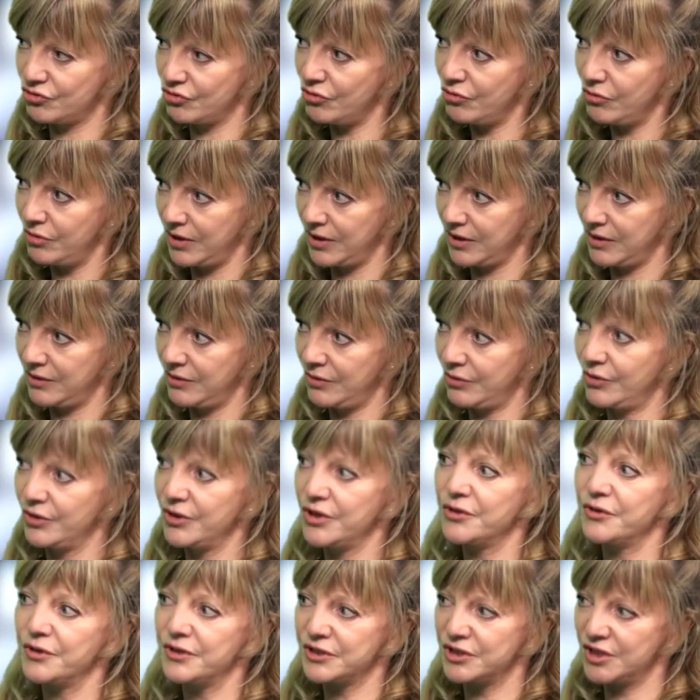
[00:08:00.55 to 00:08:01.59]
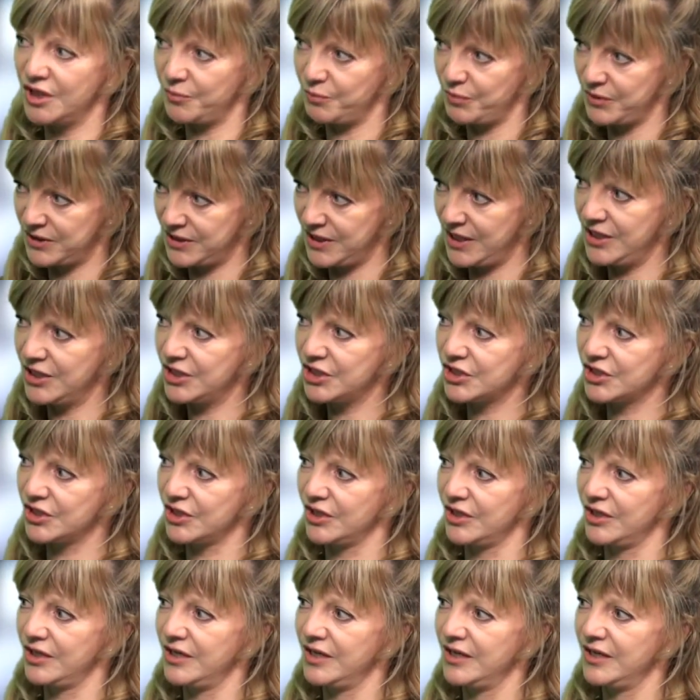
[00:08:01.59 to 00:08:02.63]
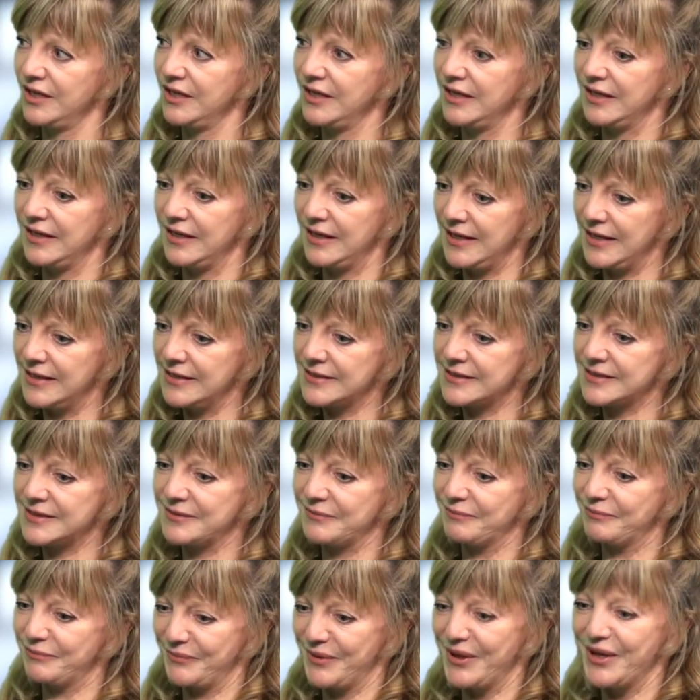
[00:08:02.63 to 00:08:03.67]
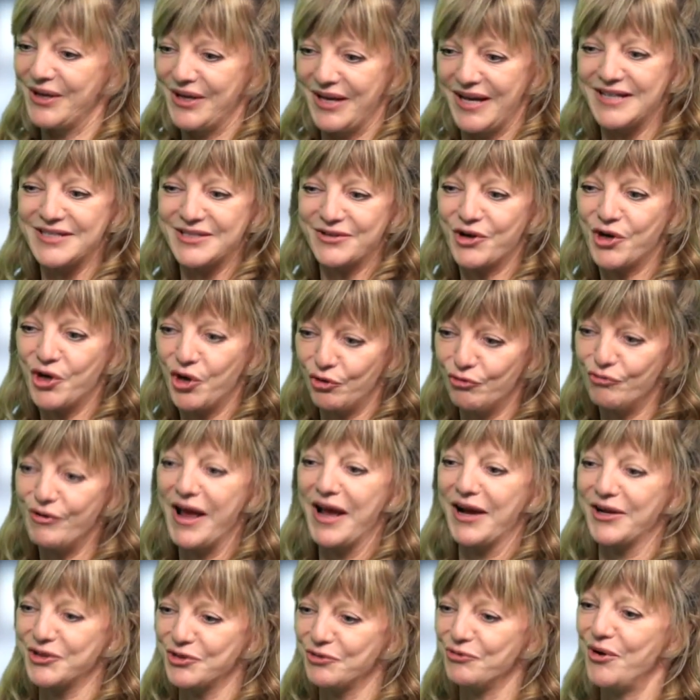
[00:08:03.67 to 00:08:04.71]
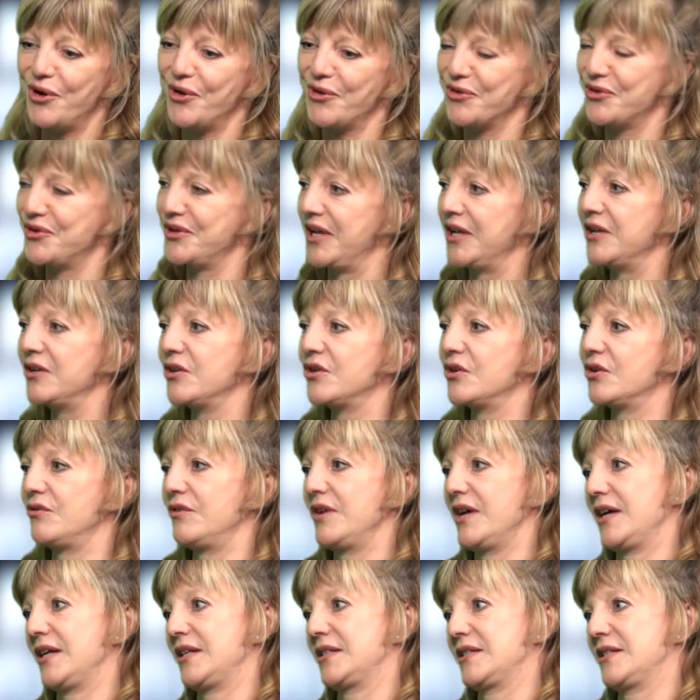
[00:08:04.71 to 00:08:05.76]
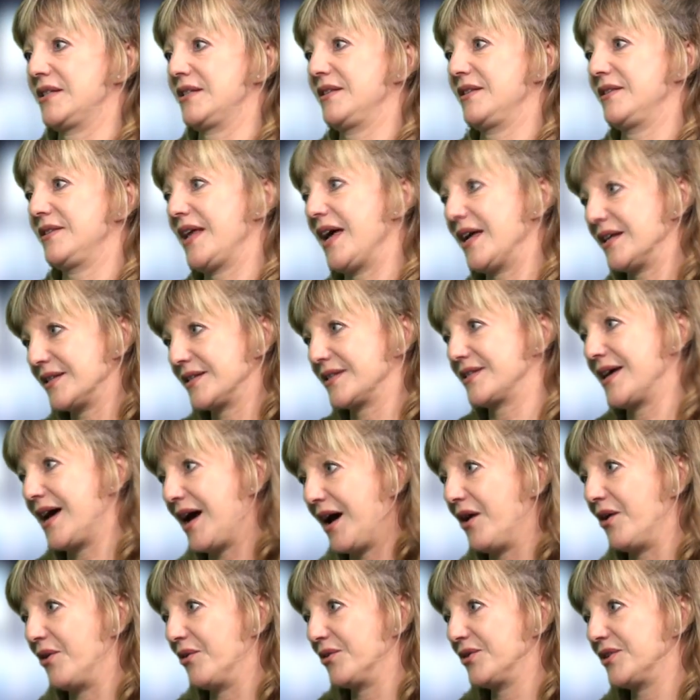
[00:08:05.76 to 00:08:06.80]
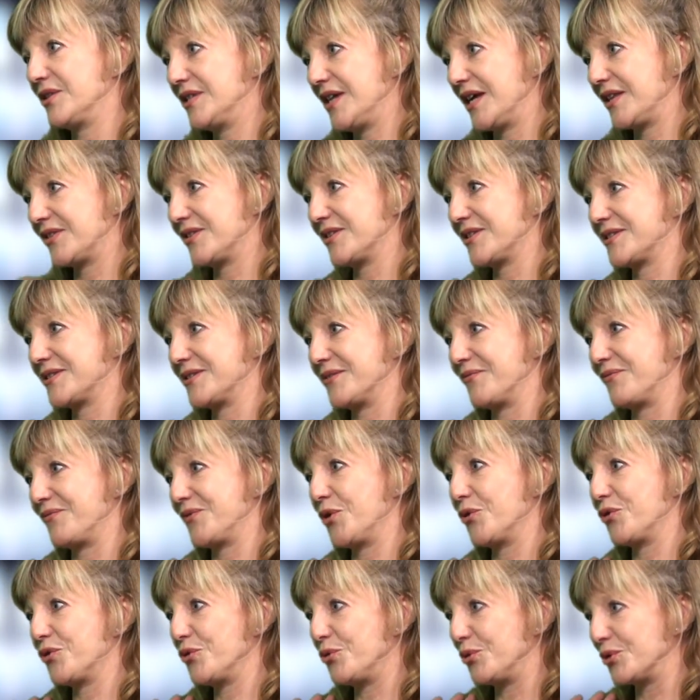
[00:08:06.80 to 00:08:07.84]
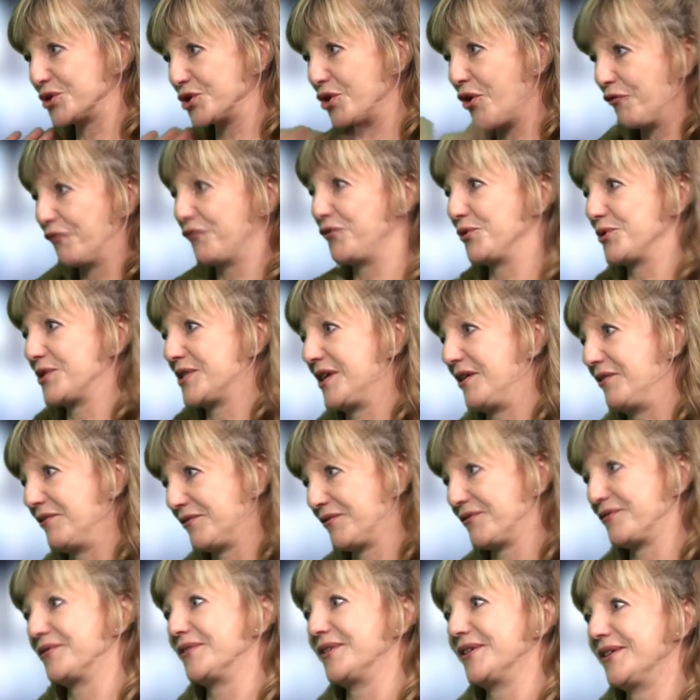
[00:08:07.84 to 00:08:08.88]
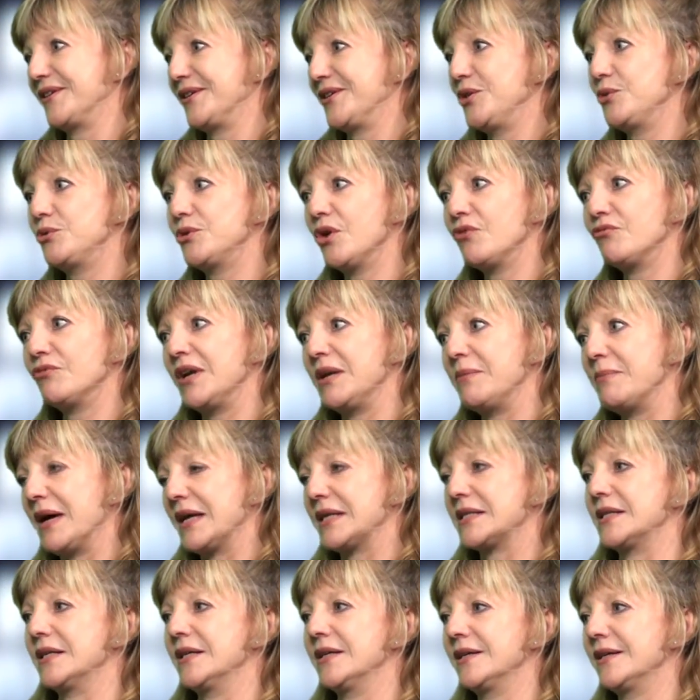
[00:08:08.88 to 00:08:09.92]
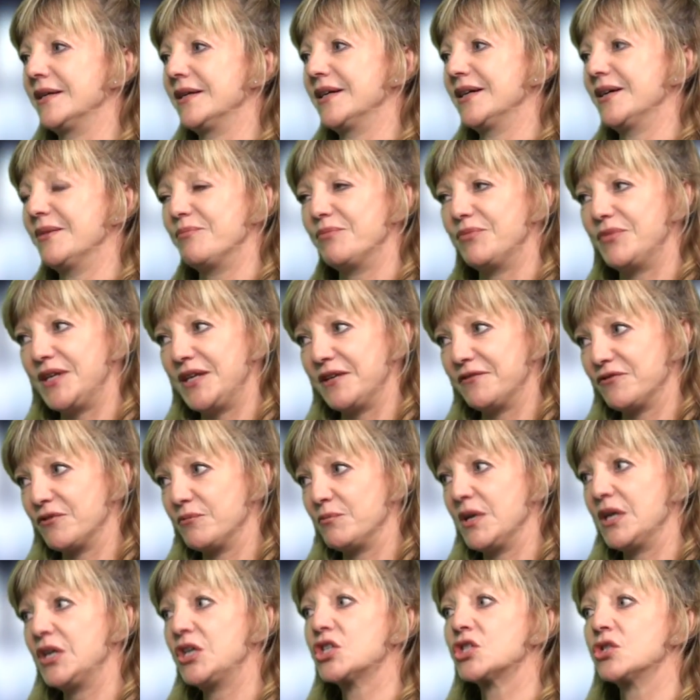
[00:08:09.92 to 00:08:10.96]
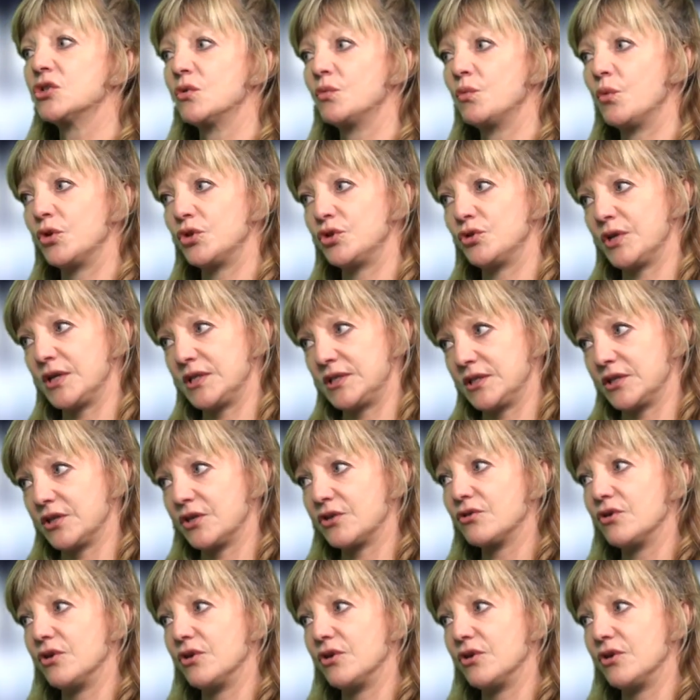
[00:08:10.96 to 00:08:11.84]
drawing or your interpretation is correct rather than incorrect. That's how to take this, your thoughts off yourself. You don't really matter. The information and what you're getting